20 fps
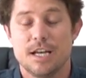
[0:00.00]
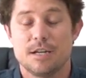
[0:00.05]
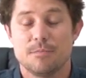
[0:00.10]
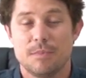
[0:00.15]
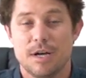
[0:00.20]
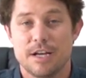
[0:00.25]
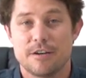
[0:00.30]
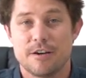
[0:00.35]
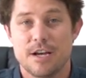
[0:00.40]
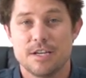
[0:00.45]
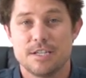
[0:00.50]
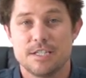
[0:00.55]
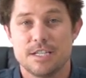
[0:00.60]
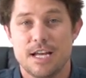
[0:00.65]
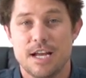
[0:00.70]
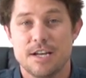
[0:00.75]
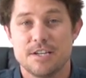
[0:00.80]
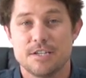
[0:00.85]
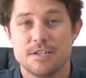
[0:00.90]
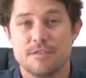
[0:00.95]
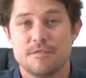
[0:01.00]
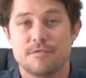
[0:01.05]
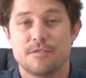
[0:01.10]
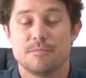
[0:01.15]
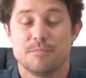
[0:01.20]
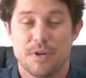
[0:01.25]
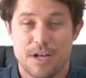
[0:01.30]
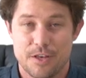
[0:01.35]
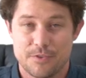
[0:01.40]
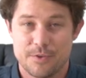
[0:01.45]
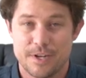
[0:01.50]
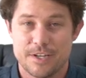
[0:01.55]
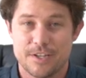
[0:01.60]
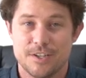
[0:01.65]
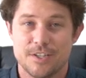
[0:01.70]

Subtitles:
and migration agent from Pathway to